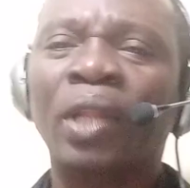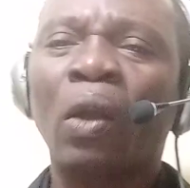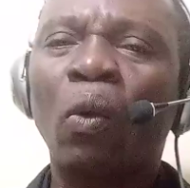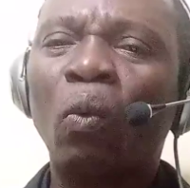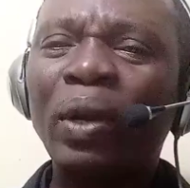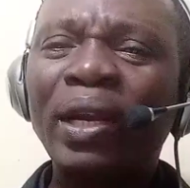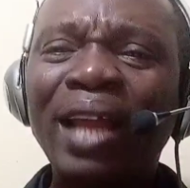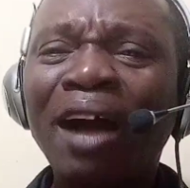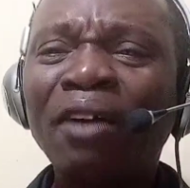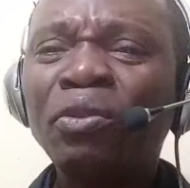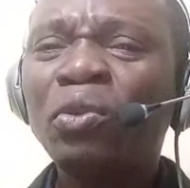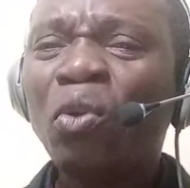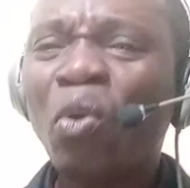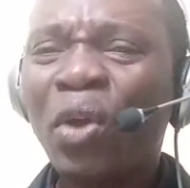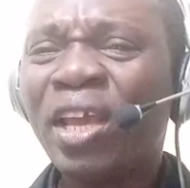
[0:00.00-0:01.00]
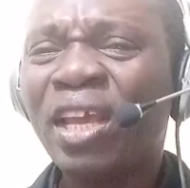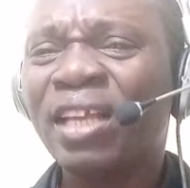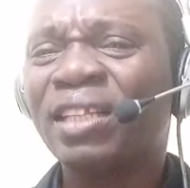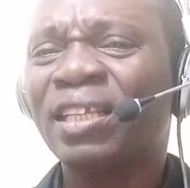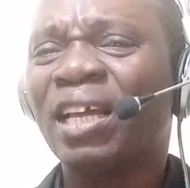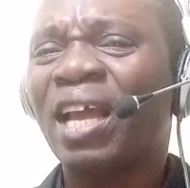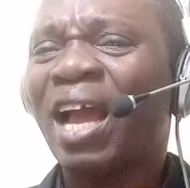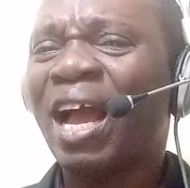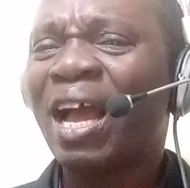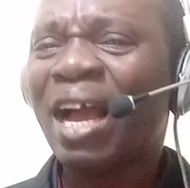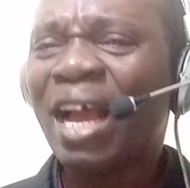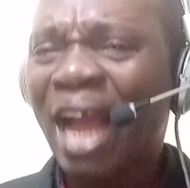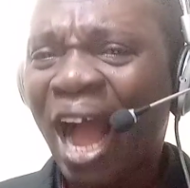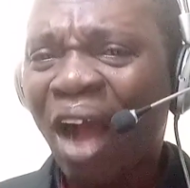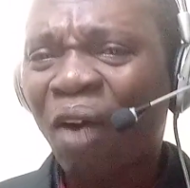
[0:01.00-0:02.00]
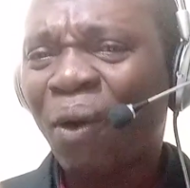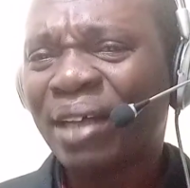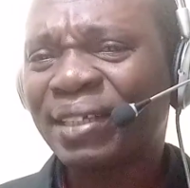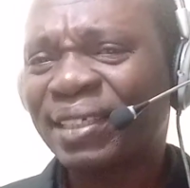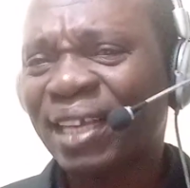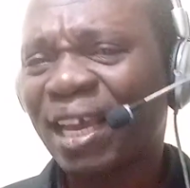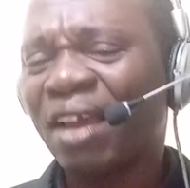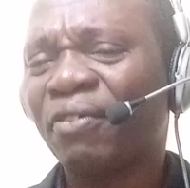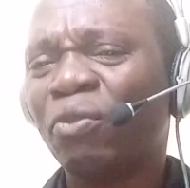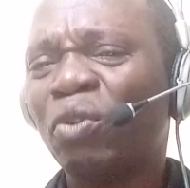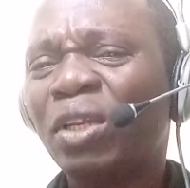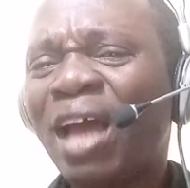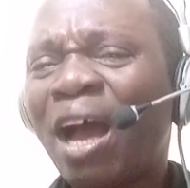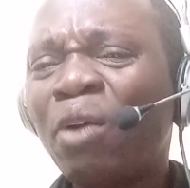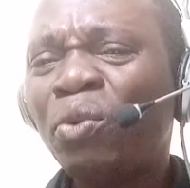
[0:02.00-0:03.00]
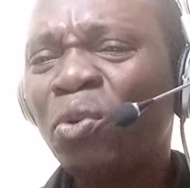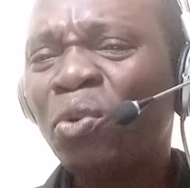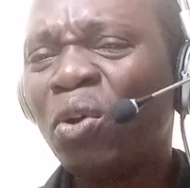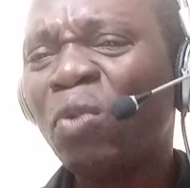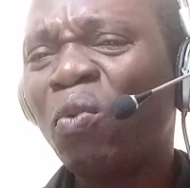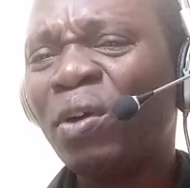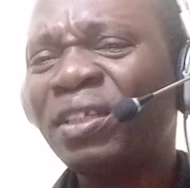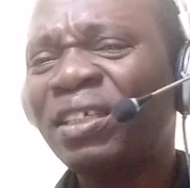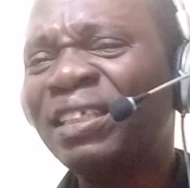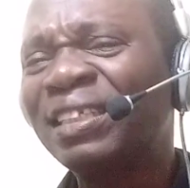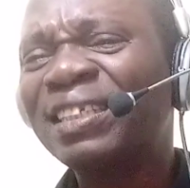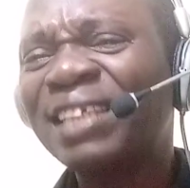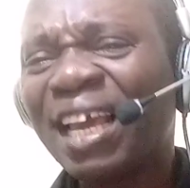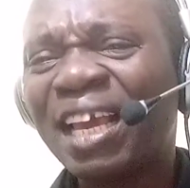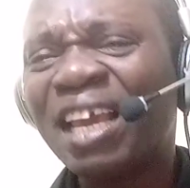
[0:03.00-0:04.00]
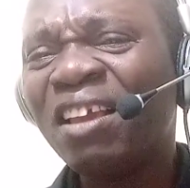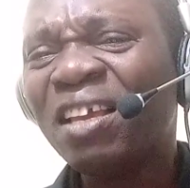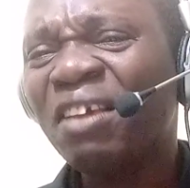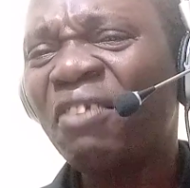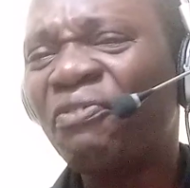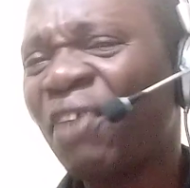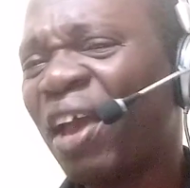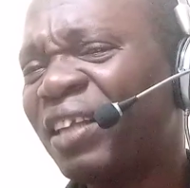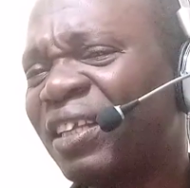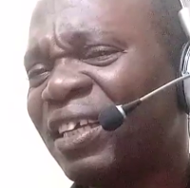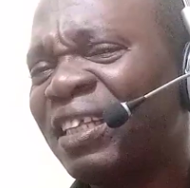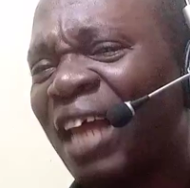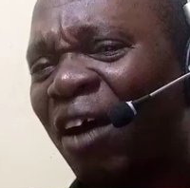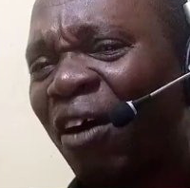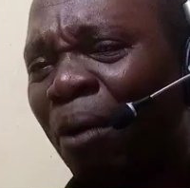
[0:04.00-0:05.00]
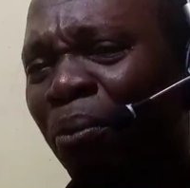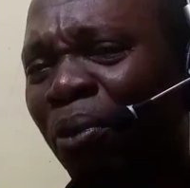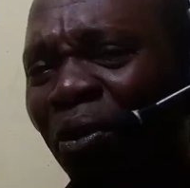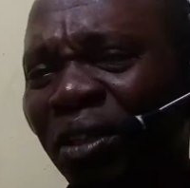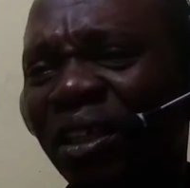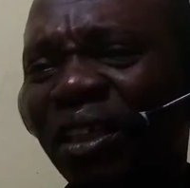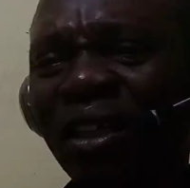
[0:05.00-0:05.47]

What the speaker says: Without knowing ourselves, without knowing what is taking effect in our body,